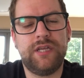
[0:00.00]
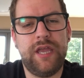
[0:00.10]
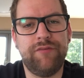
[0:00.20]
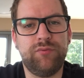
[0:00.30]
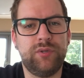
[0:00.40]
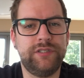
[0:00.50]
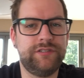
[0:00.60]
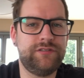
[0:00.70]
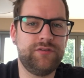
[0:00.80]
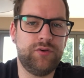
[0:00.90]
Everyone
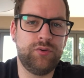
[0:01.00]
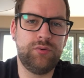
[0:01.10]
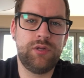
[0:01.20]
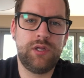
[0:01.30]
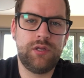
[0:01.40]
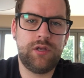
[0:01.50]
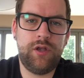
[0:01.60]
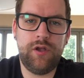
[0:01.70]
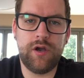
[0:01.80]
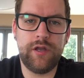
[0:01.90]
is so
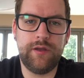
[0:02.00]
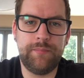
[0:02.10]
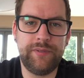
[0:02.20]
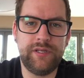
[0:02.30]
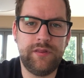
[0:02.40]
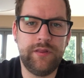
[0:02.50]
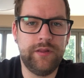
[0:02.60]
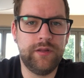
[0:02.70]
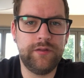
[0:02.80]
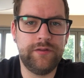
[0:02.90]
caught up
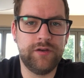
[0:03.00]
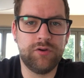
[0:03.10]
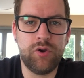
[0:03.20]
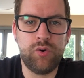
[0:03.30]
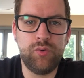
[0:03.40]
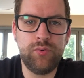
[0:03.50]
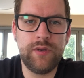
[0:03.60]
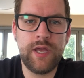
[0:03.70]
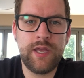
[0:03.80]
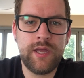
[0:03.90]
in their own